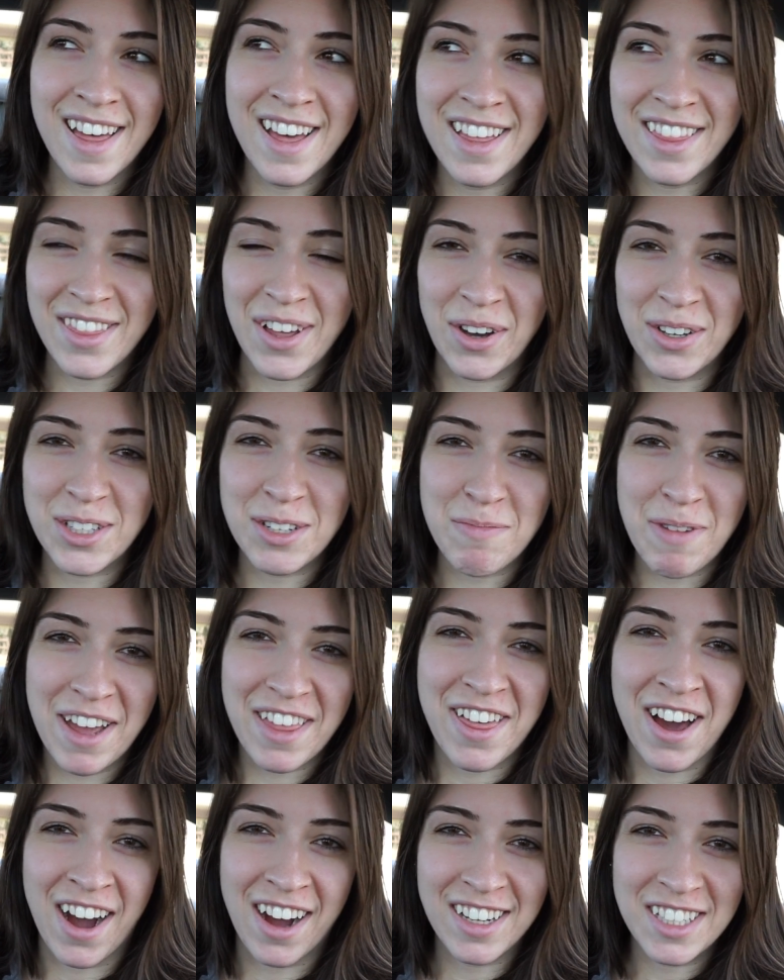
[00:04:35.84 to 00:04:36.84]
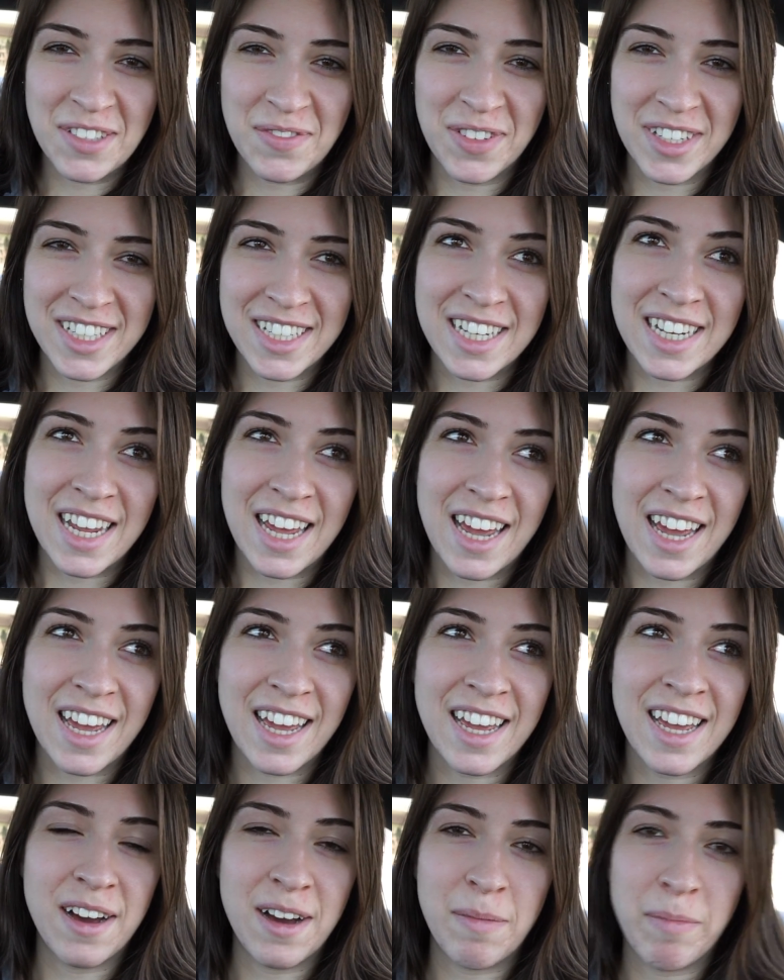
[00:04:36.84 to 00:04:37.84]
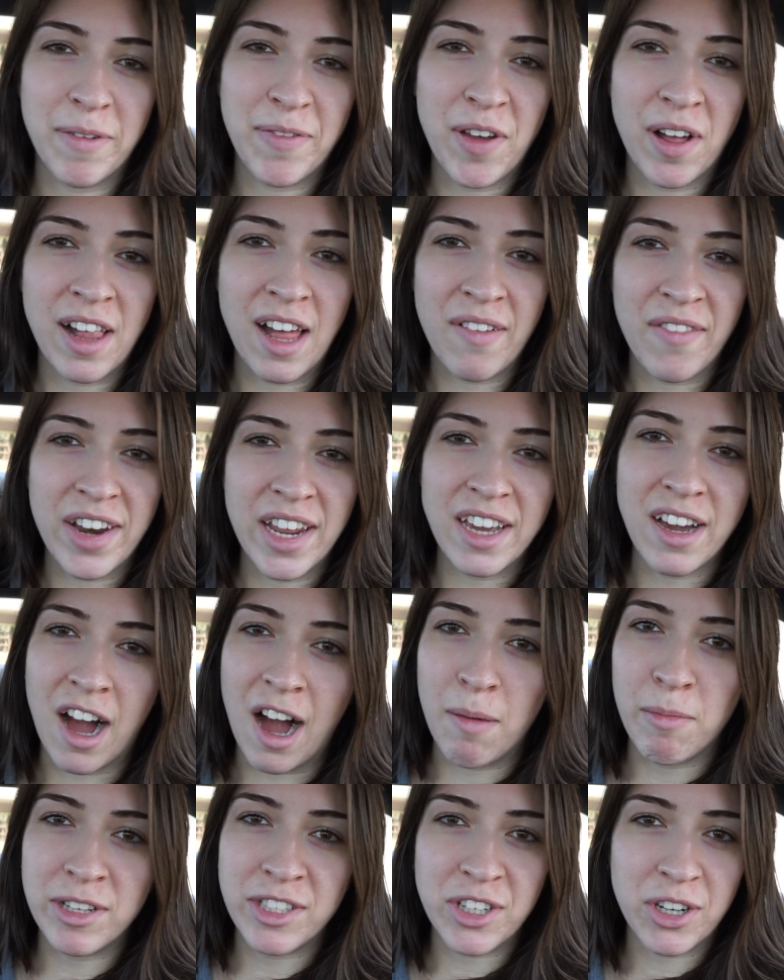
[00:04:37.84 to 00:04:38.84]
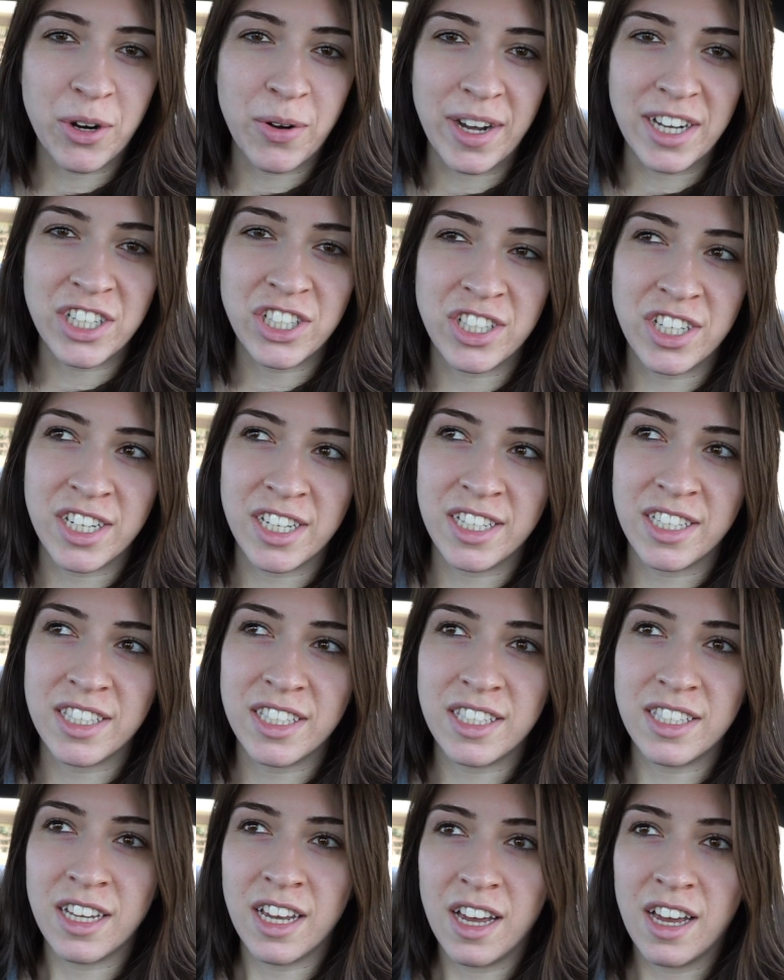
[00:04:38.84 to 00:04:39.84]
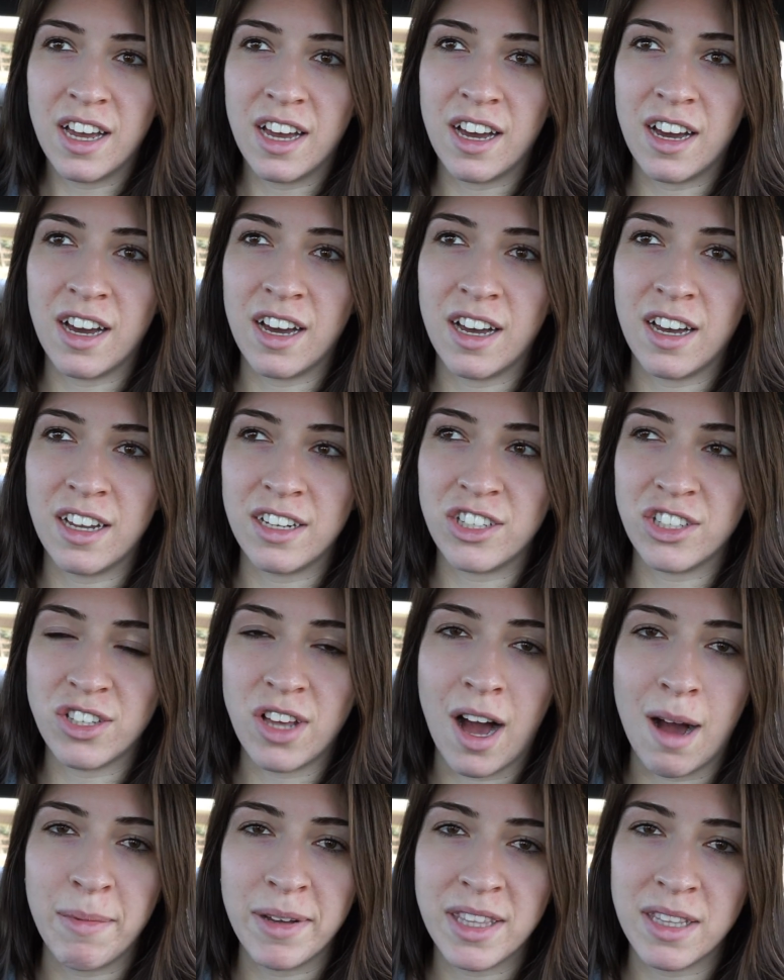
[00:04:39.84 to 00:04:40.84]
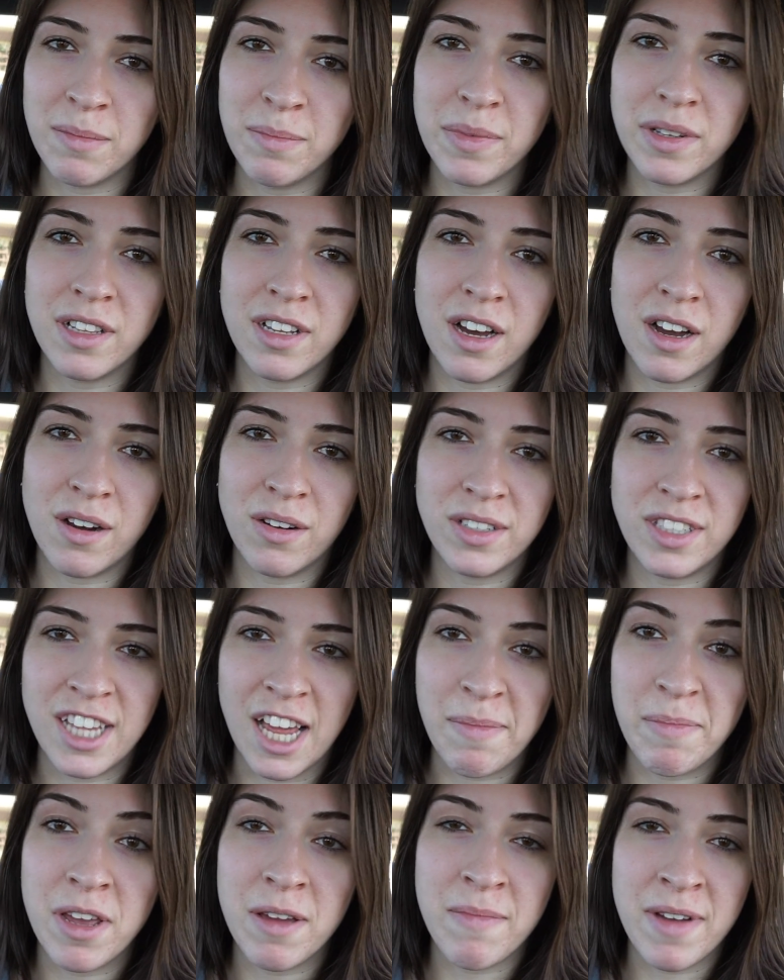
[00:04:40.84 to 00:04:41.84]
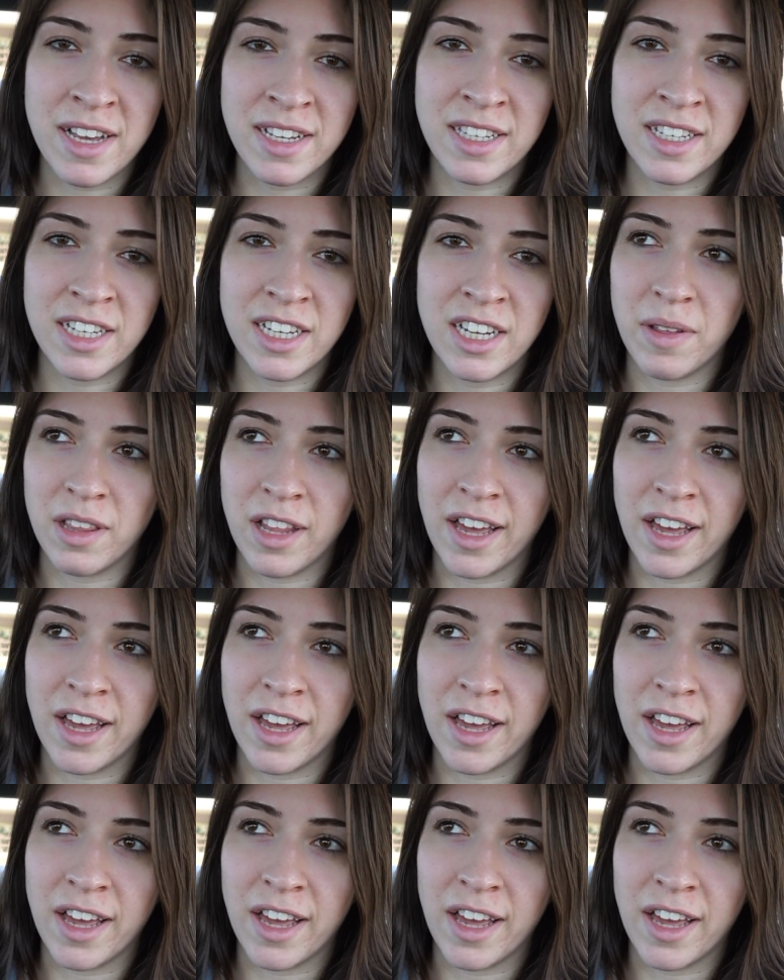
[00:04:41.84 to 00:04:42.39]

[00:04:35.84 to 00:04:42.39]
those are my thoughts for today. Um, if y'all have any comments or questions, uh, just comment them below, send me a message.